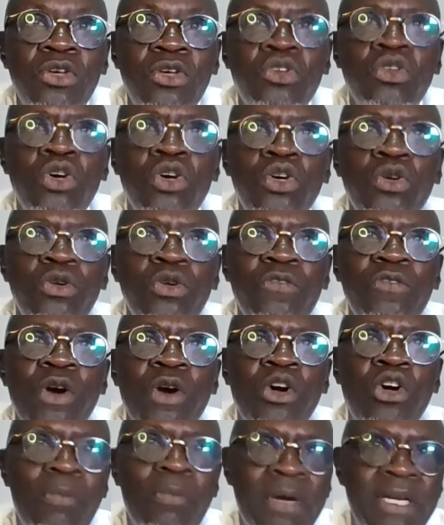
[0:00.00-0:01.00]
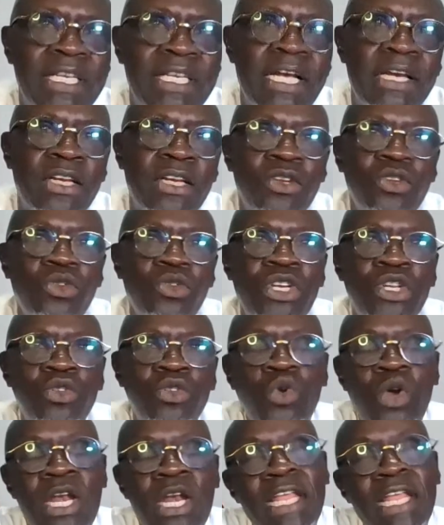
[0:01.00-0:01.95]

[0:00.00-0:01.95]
you know, if you're committed, you need to